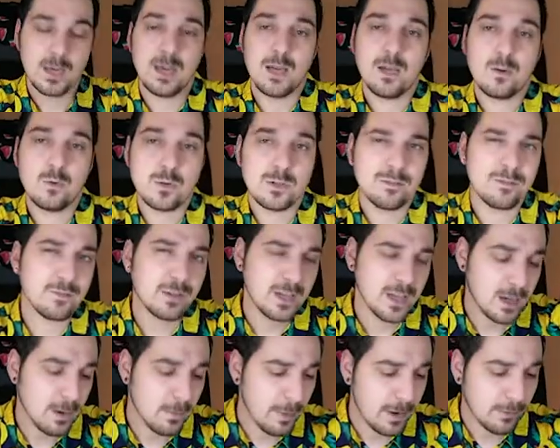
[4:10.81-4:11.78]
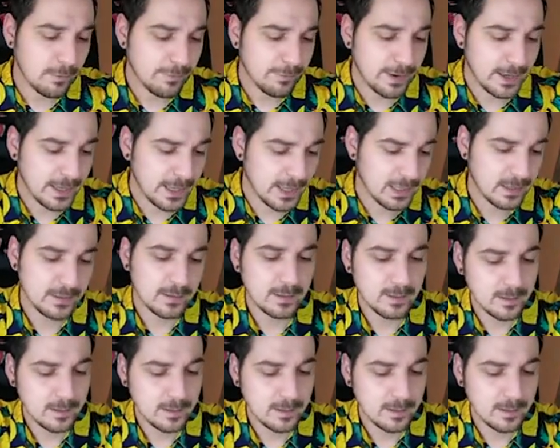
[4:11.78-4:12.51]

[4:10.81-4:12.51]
I always forget about fighting.